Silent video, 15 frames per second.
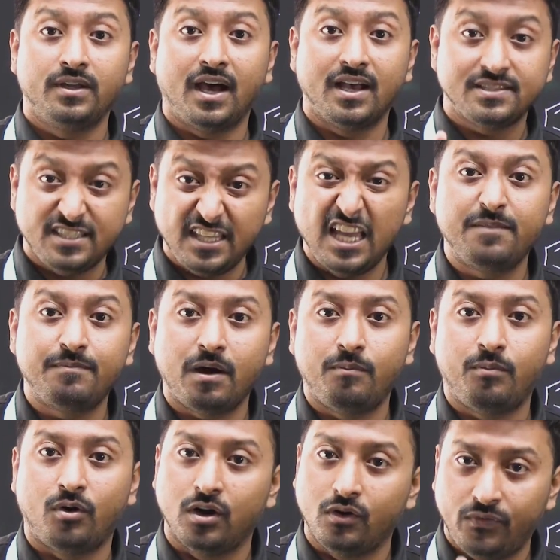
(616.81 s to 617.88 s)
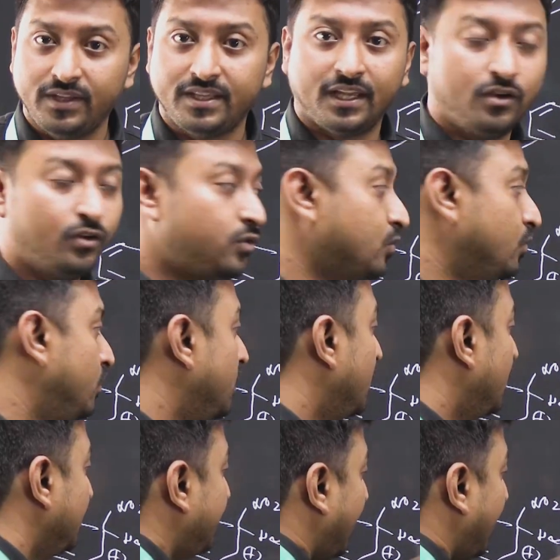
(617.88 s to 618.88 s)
a sigma bond with NO2. That